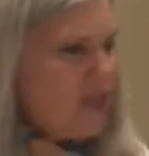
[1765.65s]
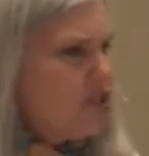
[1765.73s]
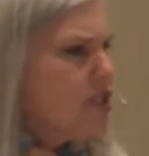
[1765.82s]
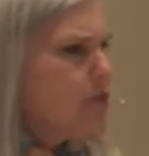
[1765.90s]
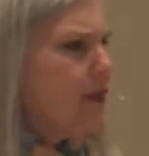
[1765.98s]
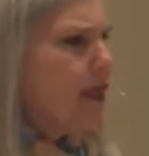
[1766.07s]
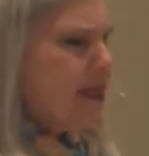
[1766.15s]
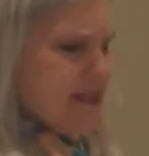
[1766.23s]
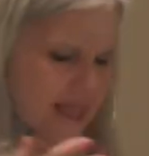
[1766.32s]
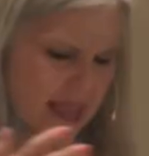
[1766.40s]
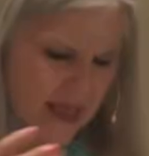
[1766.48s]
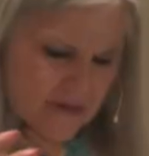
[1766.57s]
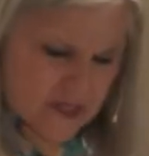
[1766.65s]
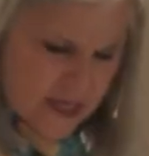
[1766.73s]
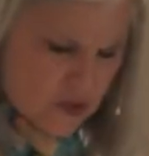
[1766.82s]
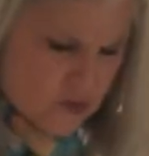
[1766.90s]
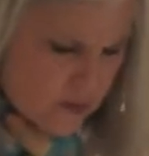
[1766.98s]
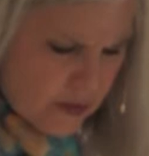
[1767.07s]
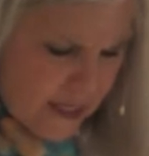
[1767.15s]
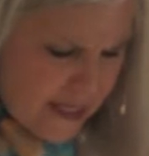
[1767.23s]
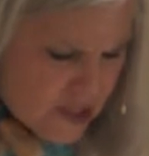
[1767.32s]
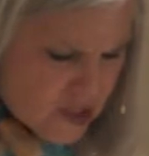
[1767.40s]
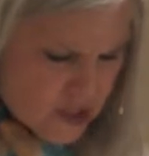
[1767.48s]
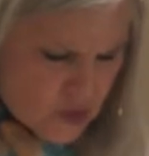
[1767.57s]
Just because they have sexual
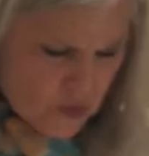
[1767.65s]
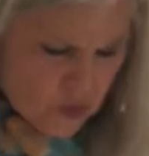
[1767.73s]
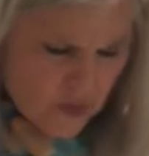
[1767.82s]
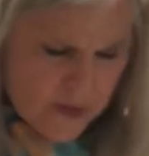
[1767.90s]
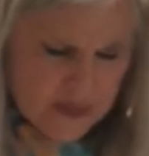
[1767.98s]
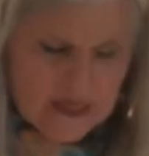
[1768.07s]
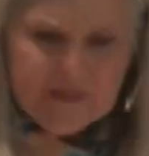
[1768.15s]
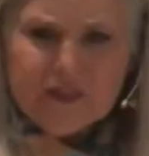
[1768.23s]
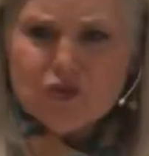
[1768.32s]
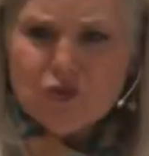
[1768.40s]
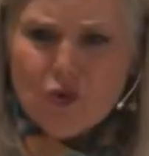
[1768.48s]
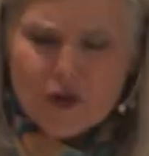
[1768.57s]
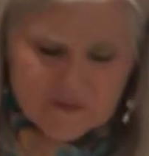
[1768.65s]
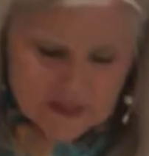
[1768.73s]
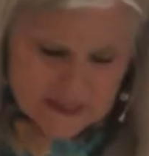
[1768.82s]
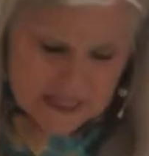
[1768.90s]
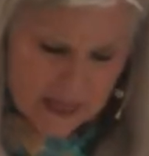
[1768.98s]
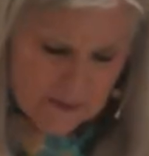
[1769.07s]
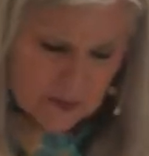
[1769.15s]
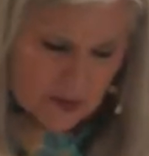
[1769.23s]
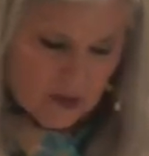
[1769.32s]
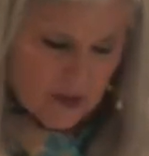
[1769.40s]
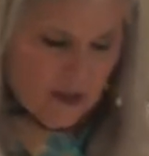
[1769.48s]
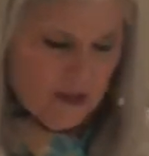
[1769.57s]
relations with women at the door of the
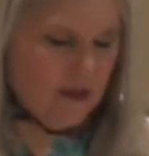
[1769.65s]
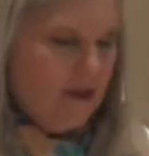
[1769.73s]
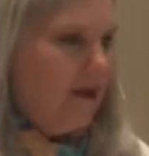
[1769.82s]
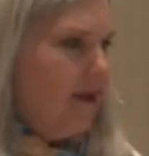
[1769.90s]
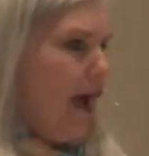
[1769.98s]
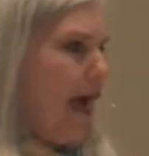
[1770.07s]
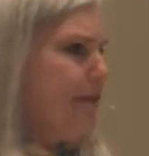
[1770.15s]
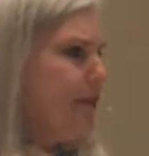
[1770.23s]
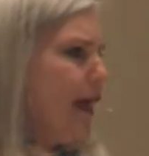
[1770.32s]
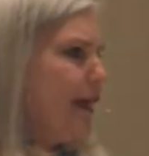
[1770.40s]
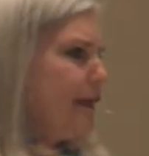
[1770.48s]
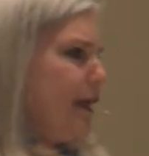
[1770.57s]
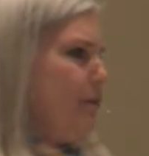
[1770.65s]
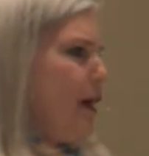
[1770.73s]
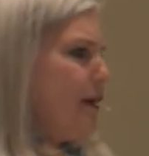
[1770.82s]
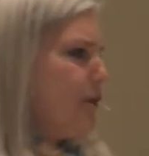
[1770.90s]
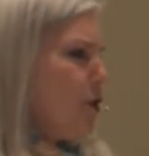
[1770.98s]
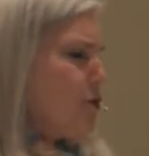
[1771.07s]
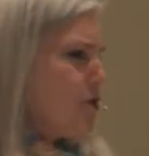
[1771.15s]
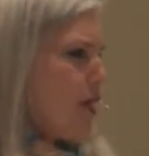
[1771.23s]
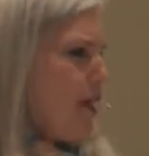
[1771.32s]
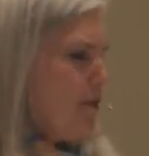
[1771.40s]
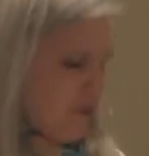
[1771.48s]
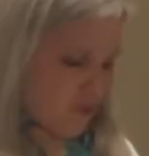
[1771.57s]
temple, I'm not among those
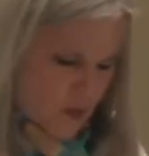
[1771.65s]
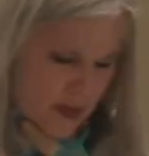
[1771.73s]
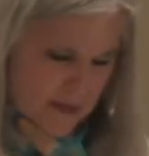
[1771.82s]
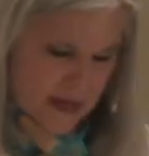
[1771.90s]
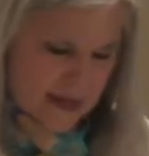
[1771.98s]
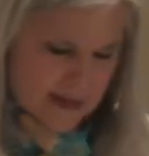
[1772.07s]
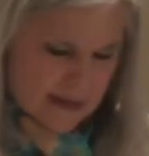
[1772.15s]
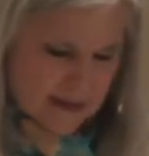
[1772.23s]
type of women.